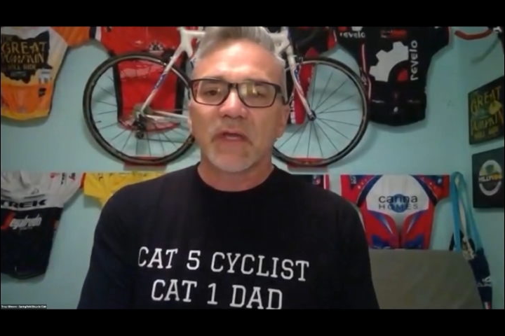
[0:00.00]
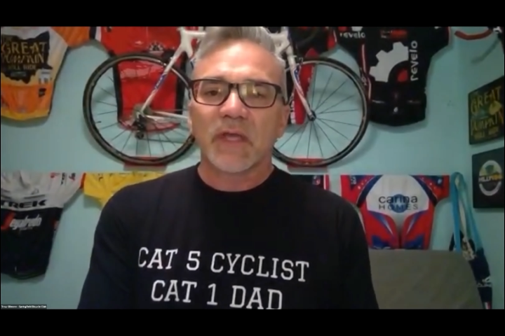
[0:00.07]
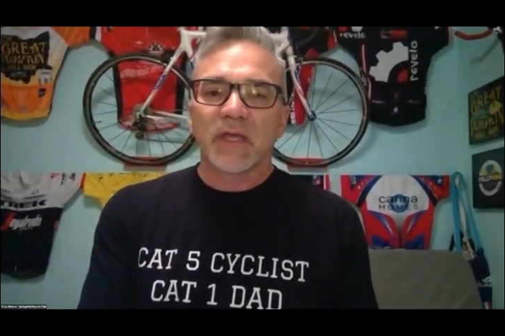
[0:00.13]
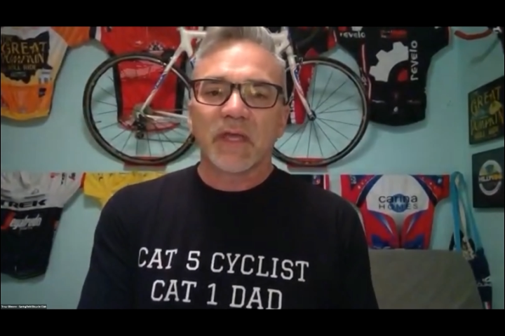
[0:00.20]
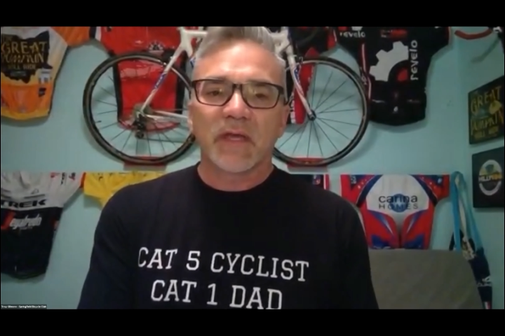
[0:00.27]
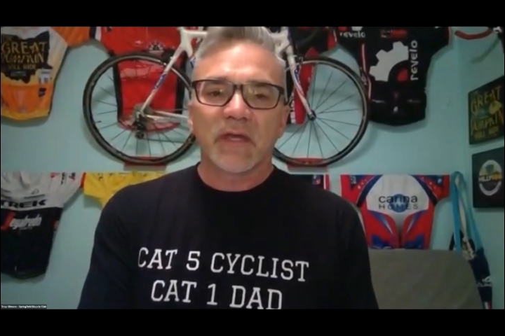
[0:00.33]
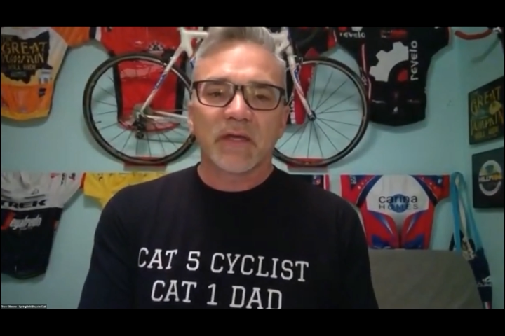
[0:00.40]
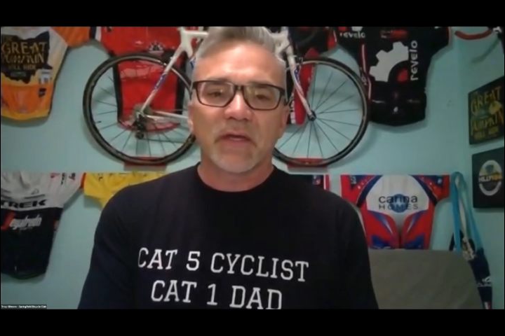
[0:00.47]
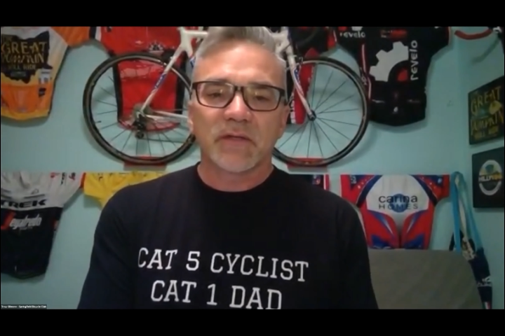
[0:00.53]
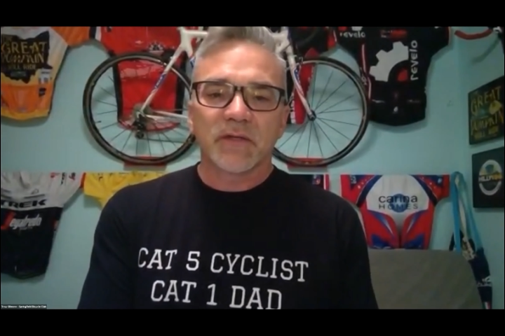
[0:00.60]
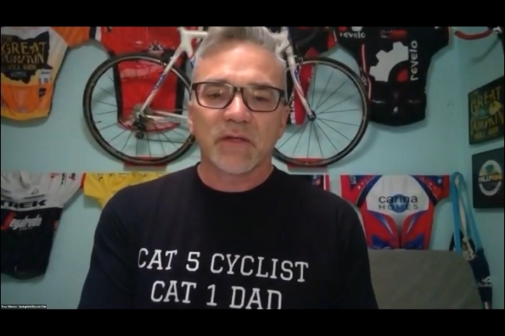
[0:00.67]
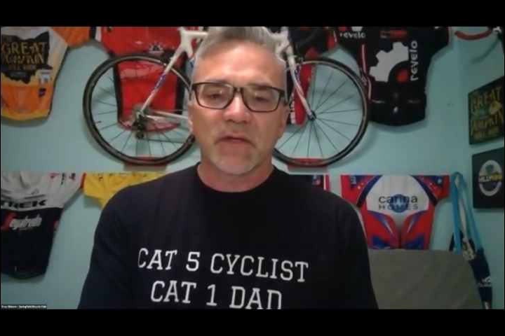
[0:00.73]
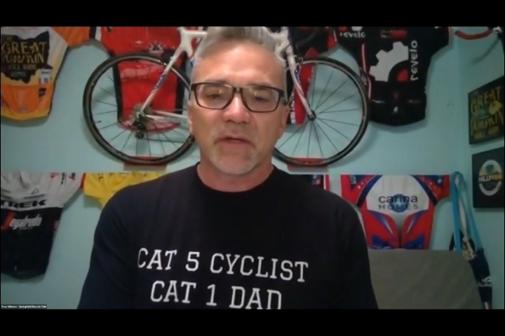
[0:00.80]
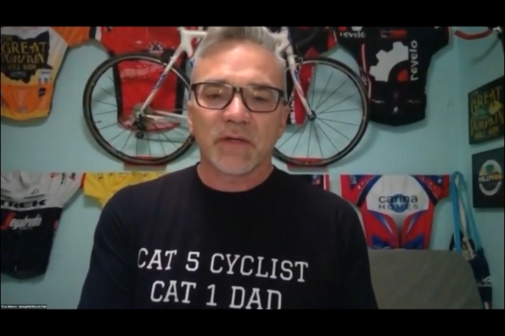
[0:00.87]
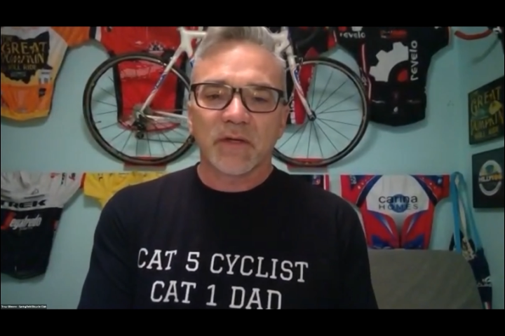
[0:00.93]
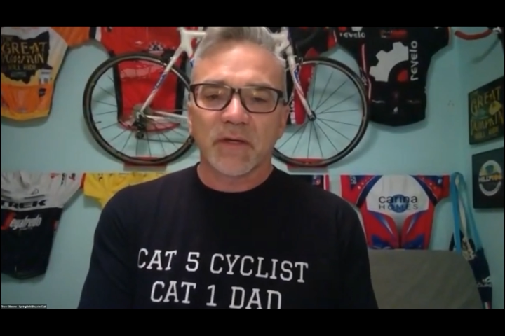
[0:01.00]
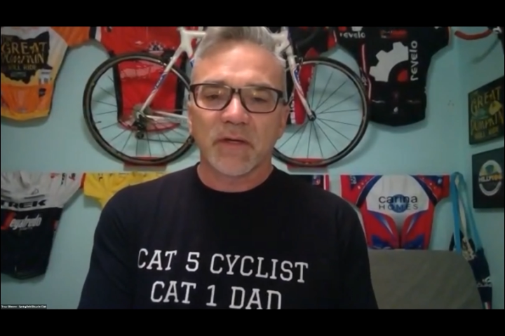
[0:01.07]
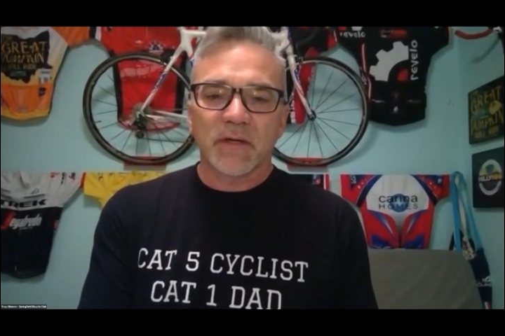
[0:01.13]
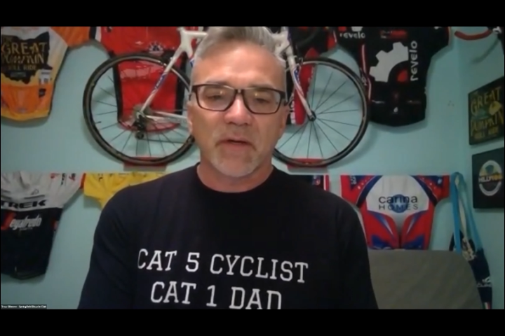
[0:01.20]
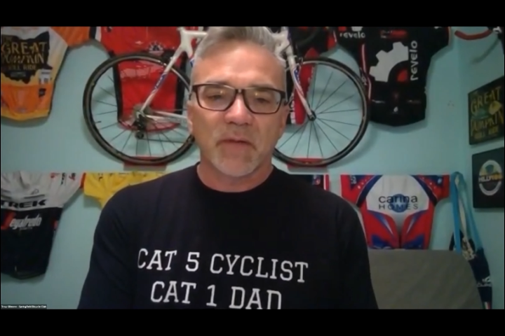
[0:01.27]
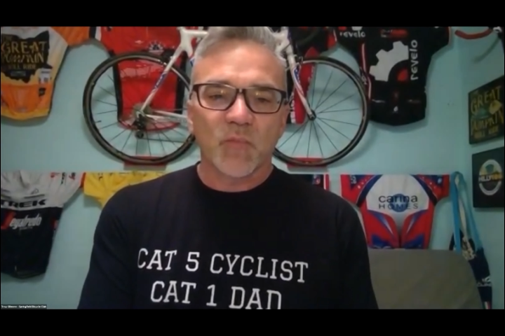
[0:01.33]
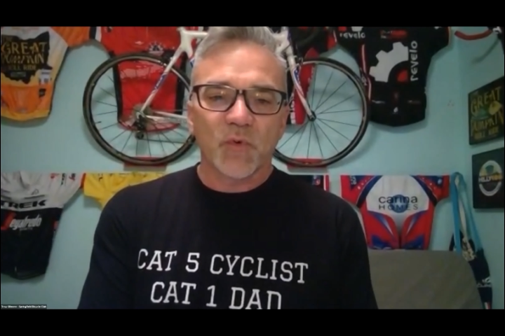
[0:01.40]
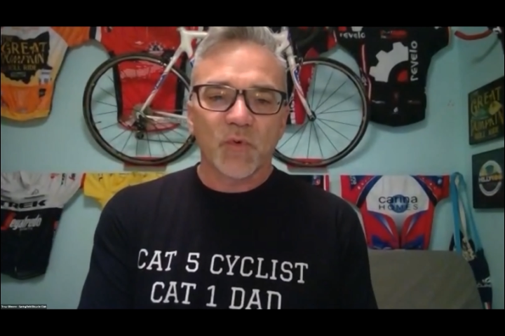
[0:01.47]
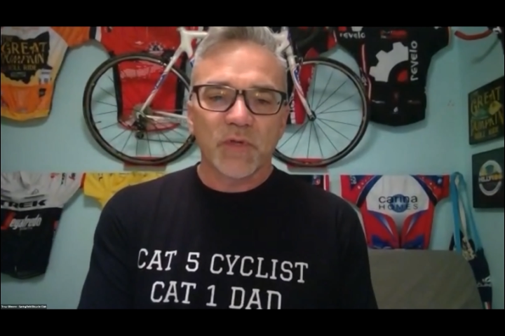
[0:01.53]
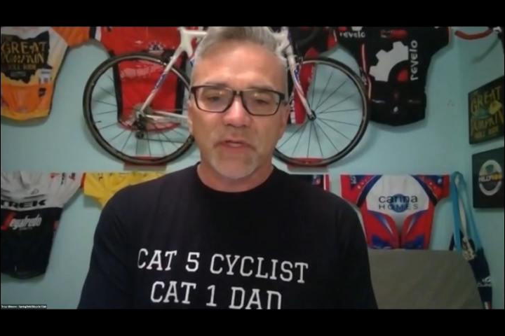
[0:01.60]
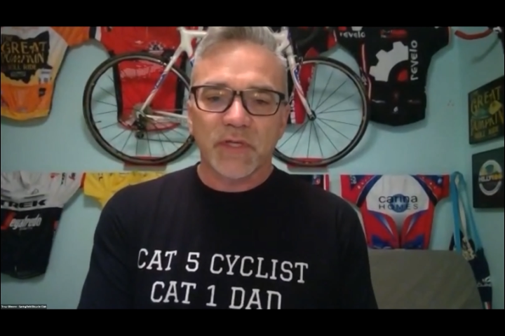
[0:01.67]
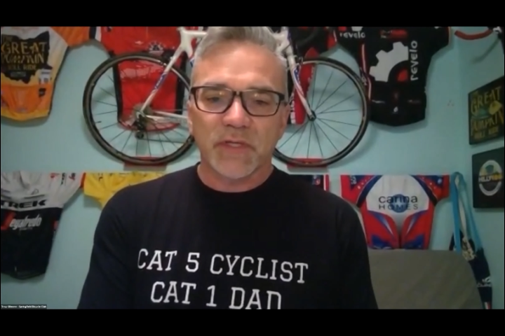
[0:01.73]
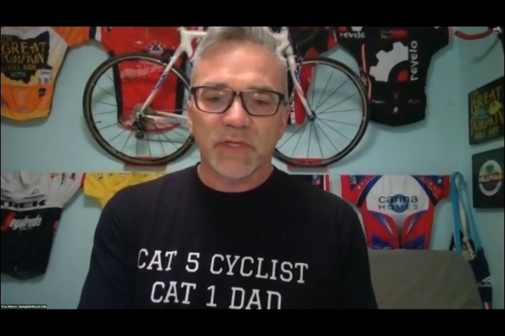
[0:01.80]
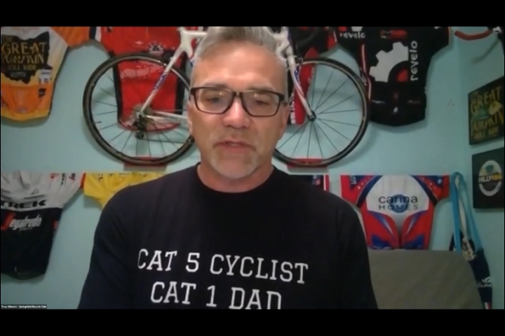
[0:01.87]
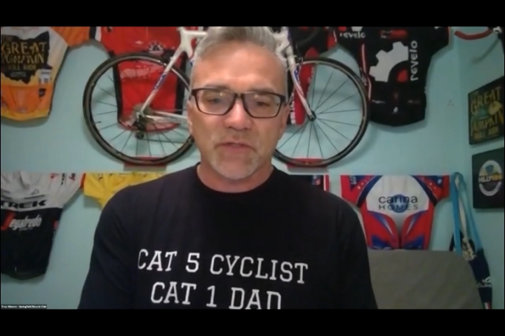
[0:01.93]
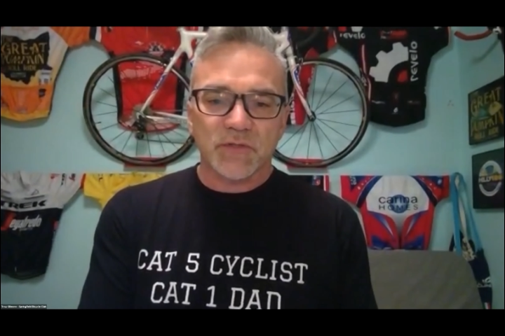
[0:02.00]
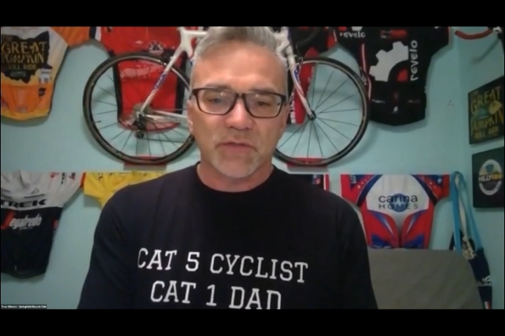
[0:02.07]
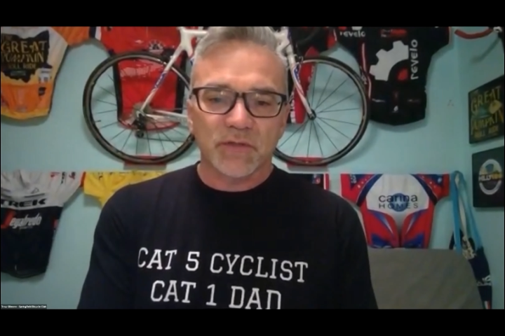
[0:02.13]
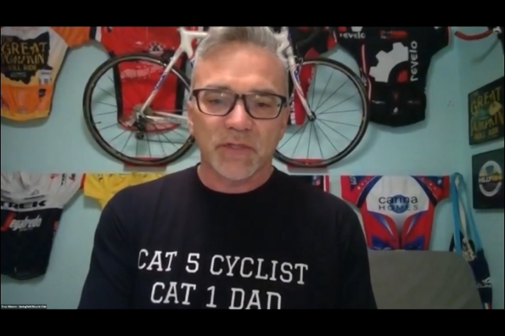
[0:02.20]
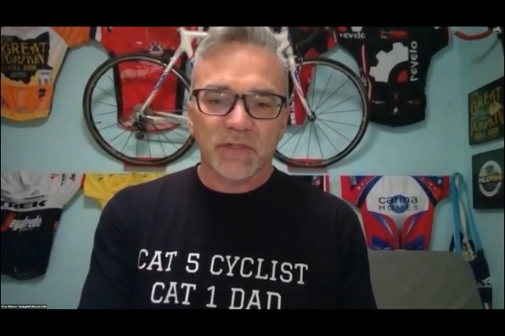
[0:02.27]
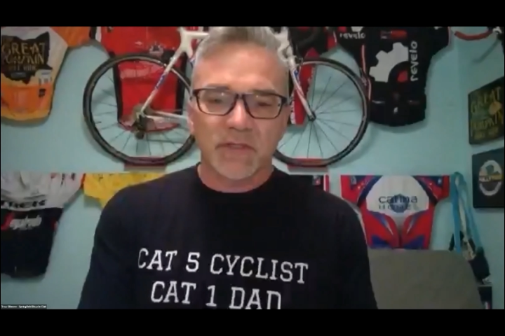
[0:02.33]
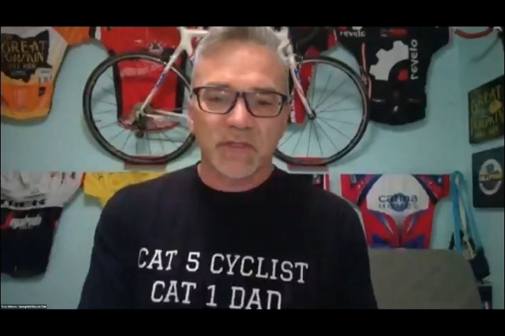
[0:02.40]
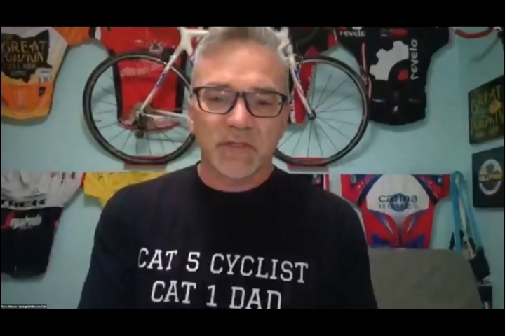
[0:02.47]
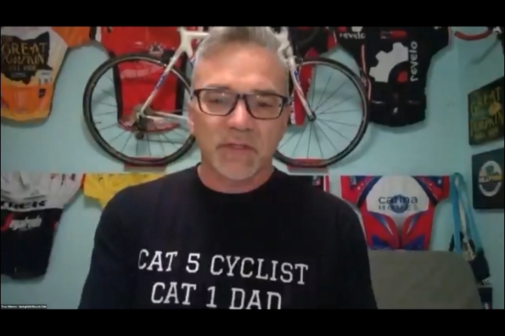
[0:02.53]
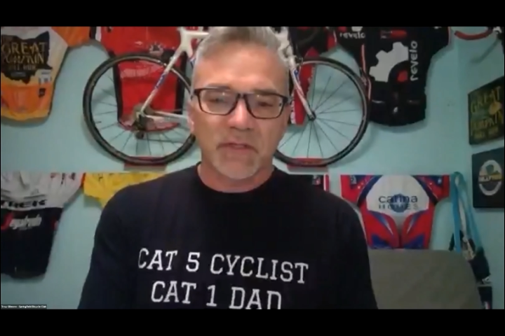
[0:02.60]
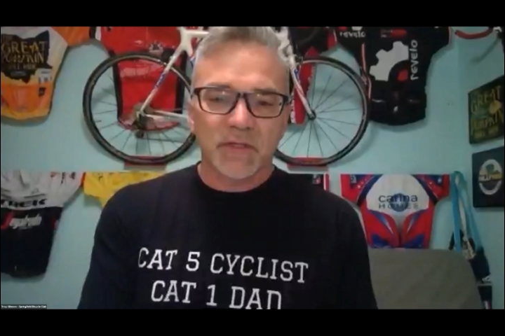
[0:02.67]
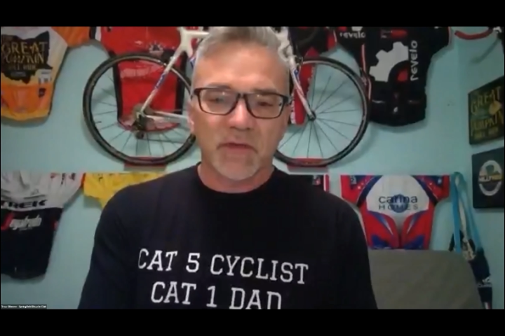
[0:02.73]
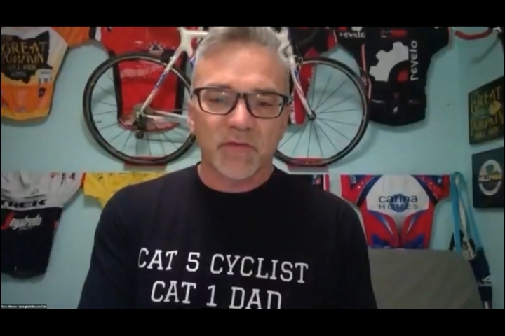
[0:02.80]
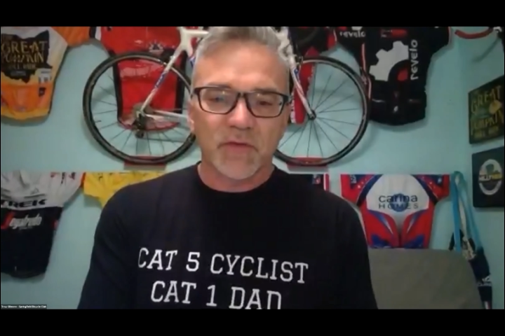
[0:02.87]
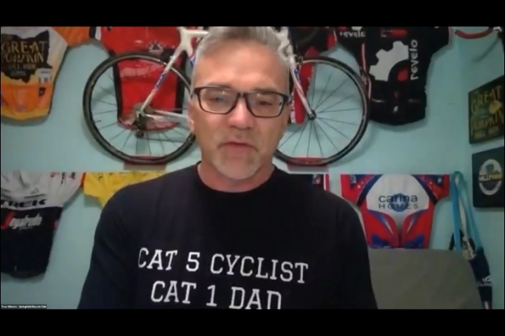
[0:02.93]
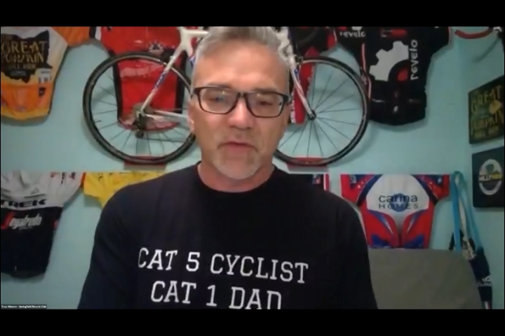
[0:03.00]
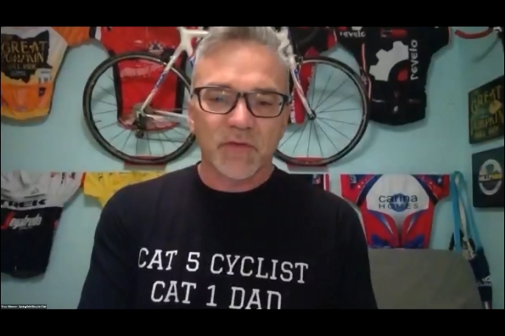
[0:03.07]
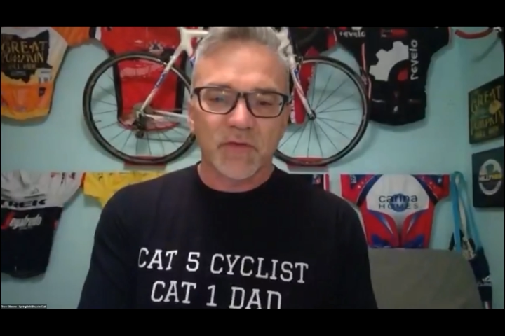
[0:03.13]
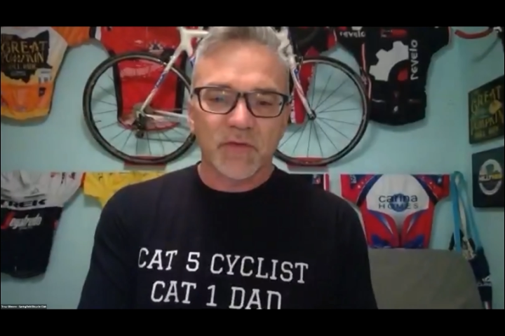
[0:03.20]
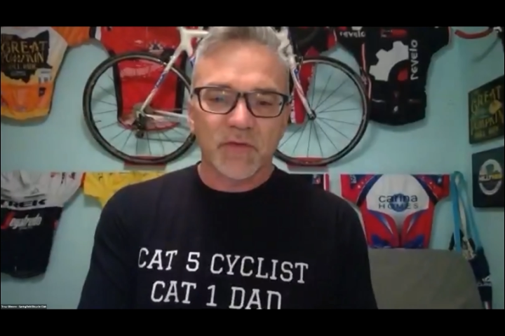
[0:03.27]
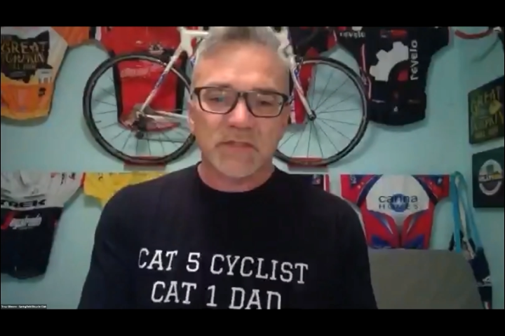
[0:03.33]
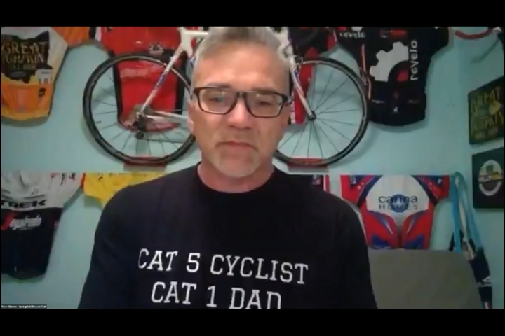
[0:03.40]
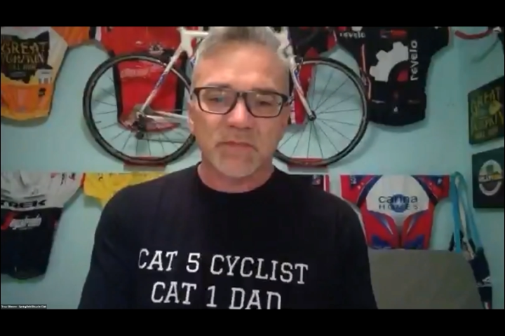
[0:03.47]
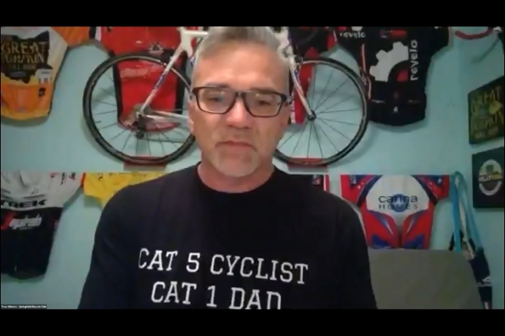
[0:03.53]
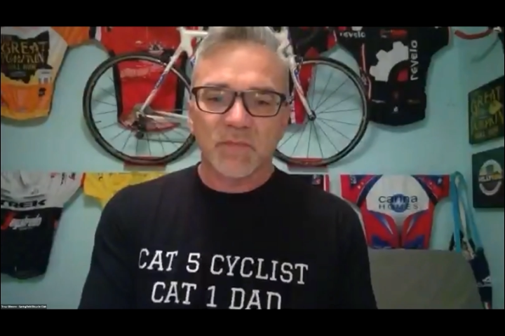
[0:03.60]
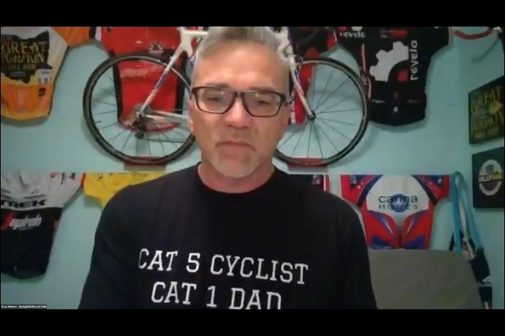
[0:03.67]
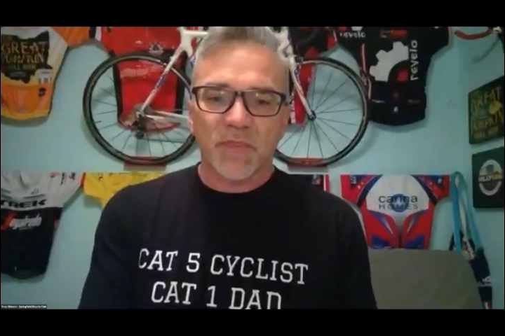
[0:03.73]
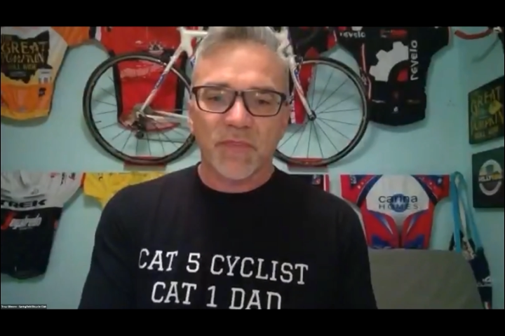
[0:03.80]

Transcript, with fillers: and um, we can certainly give you guys some